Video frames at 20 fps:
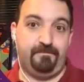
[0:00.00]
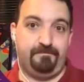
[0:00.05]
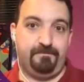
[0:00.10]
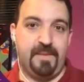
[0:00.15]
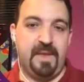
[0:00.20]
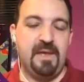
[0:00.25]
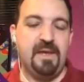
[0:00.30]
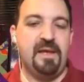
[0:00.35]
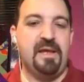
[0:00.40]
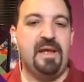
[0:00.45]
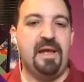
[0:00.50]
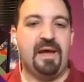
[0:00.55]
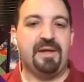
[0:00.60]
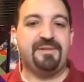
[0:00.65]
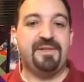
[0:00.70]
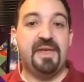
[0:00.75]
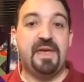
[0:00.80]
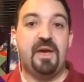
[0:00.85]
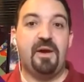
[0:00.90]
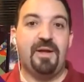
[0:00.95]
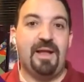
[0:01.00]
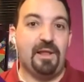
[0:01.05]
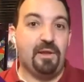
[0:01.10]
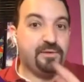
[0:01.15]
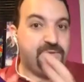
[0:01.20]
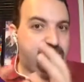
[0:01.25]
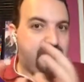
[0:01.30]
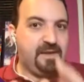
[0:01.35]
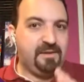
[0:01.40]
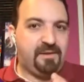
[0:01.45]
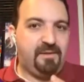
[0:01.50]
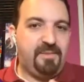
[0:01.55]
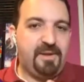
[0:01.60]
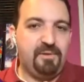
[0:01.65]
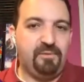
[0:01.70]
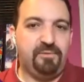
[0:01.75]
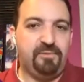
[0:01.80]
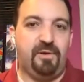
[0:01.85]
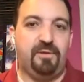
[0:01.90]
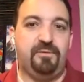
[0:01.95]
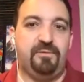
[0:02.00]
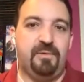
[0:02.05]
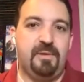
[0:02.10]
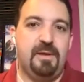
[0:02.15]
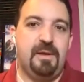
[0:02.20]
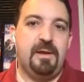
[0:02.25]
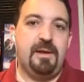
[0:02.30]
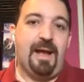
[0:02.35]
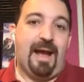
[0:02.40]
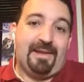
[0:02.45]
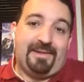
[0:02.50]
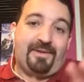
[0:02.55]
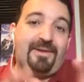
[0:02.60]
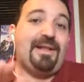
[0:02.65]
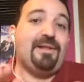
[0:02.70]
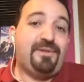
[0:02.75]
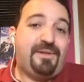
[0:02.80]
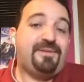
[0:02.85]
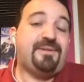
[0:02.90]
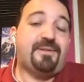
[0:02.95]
So in the following minutes, I hope that